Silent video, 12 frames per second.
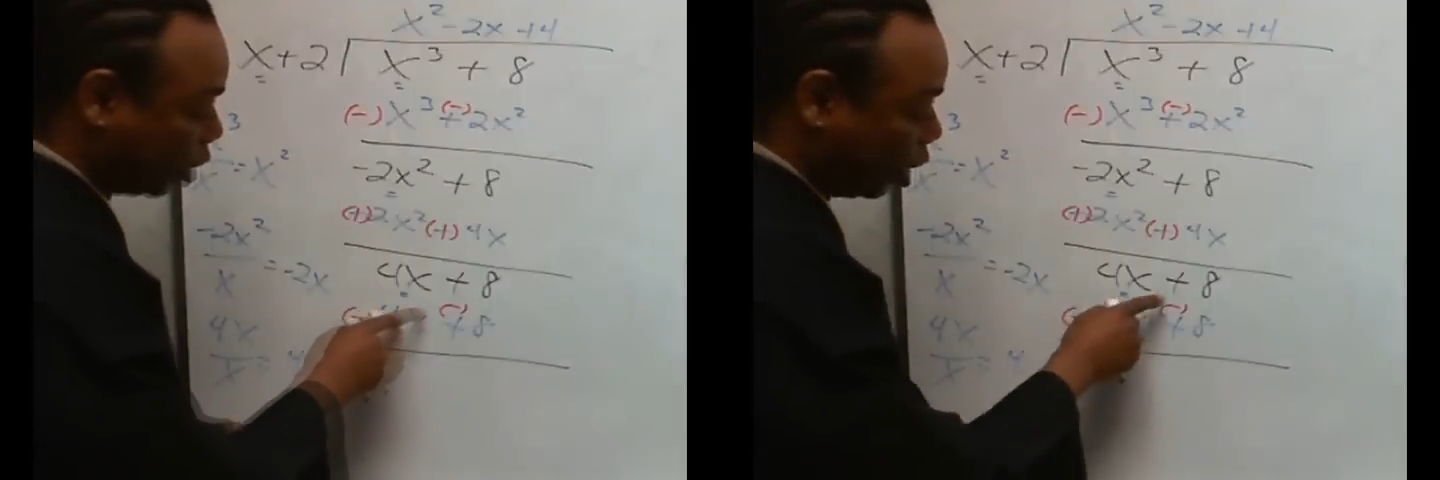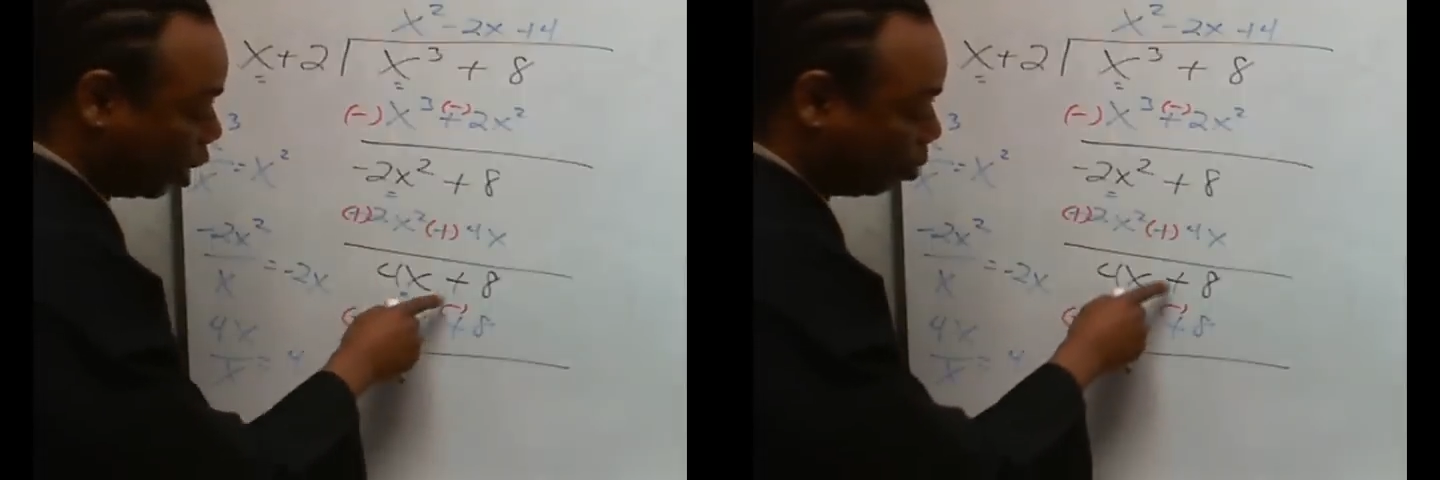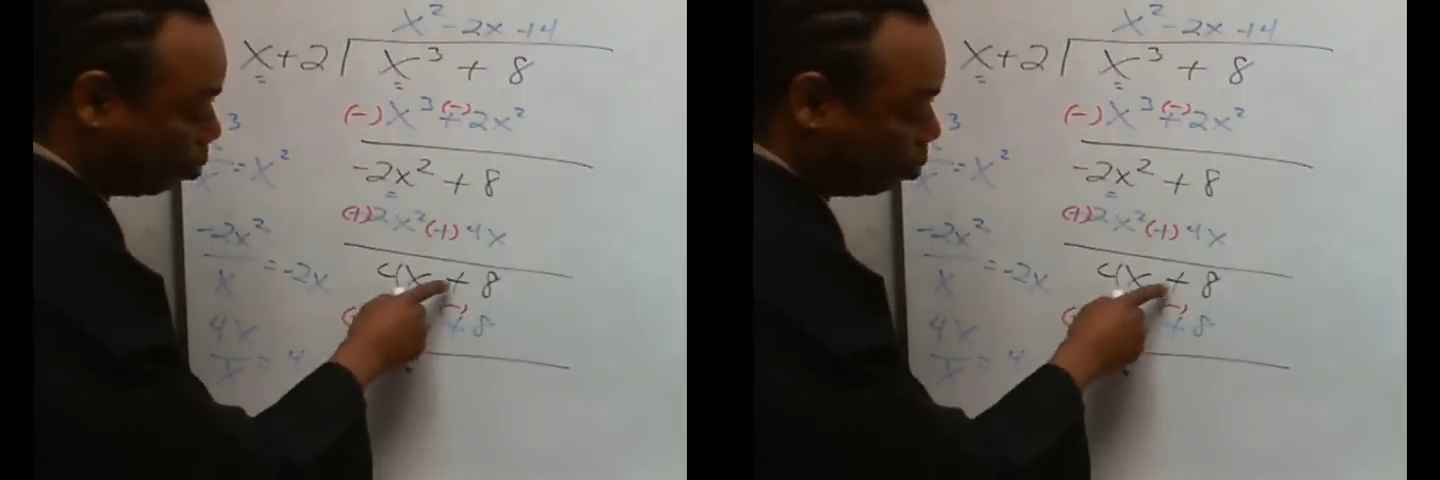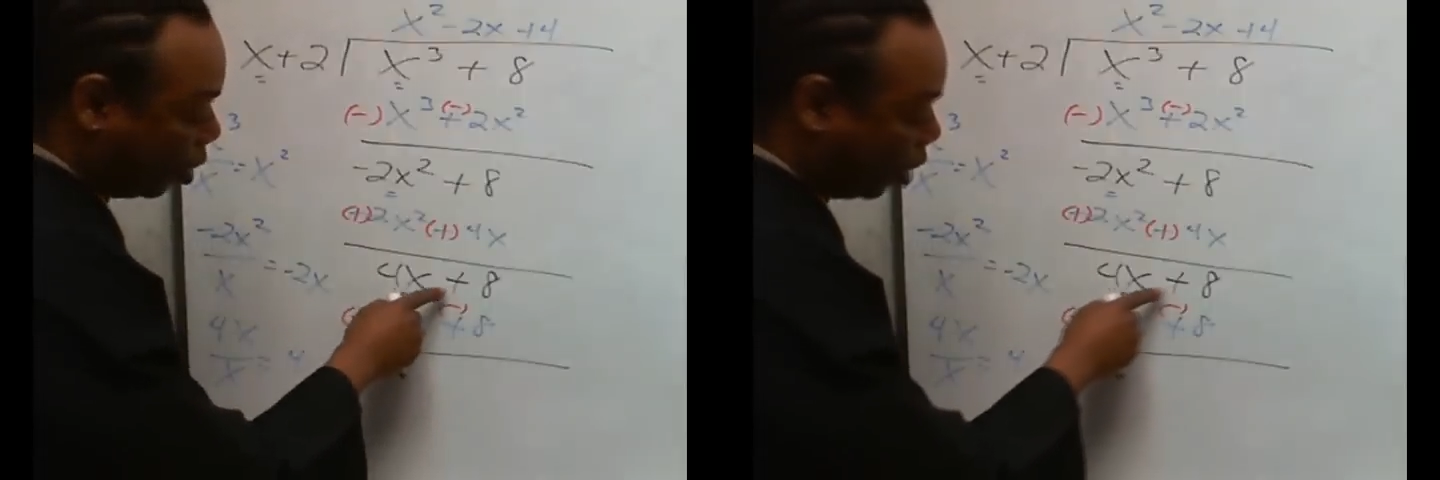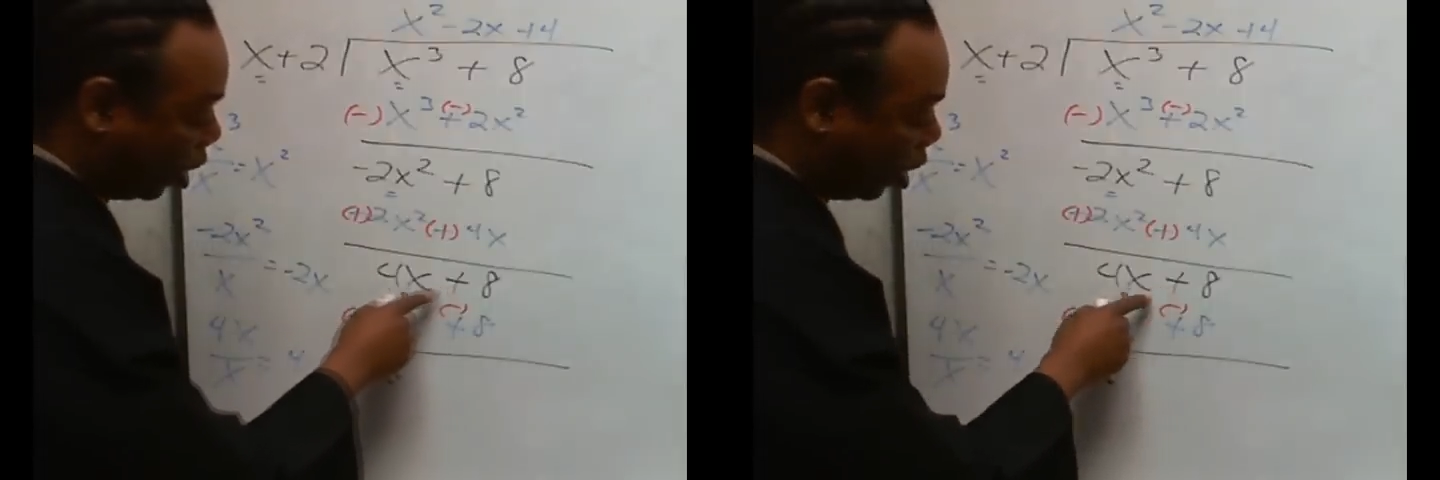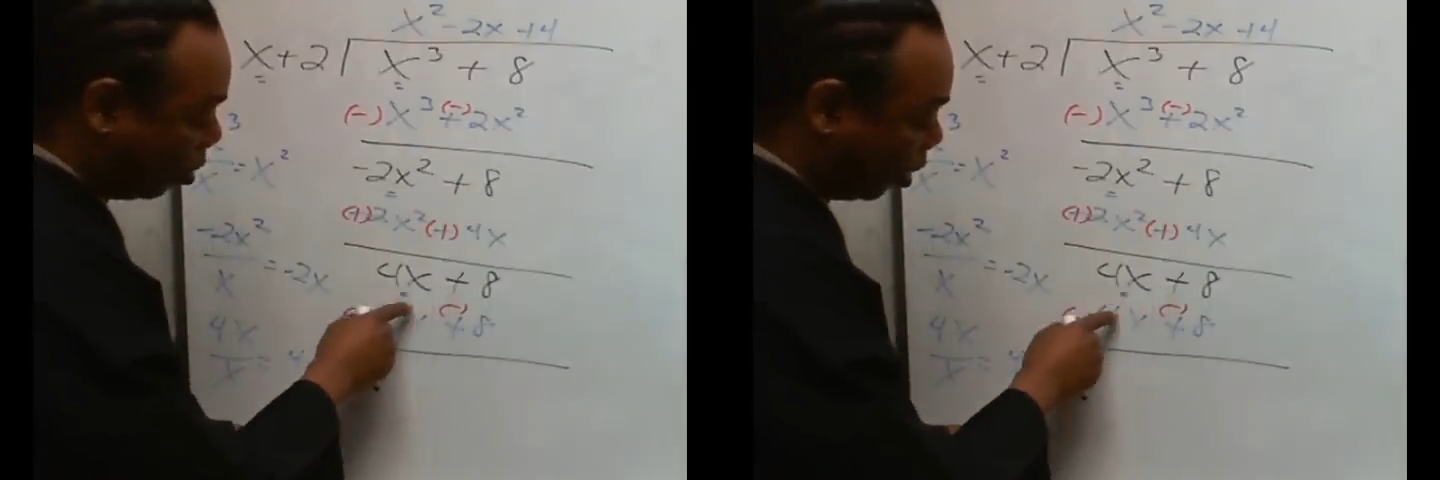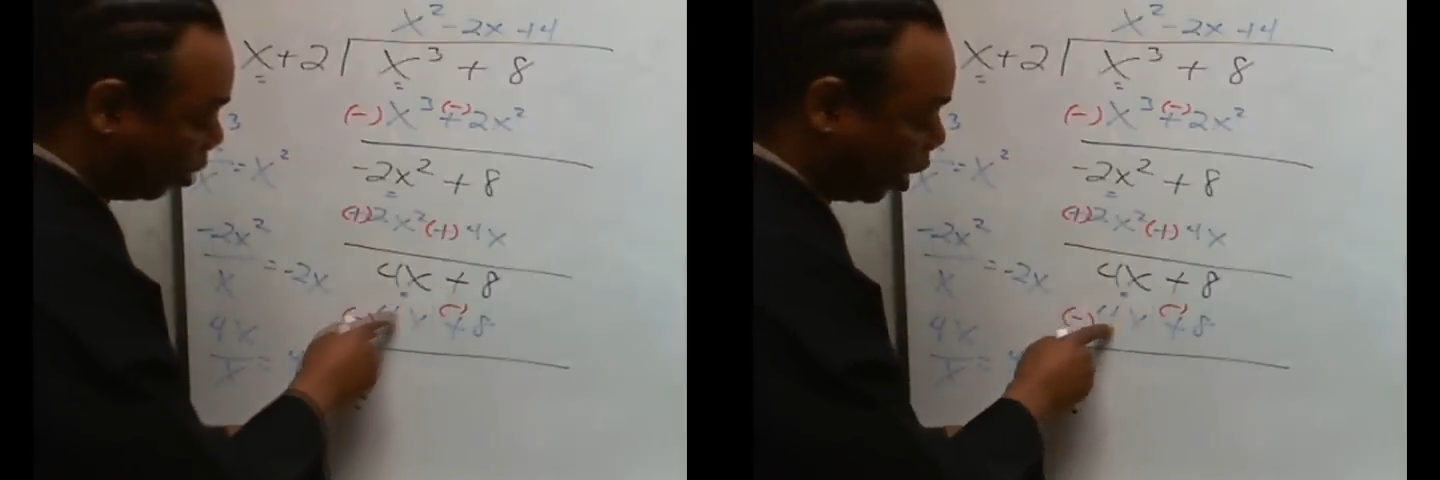and a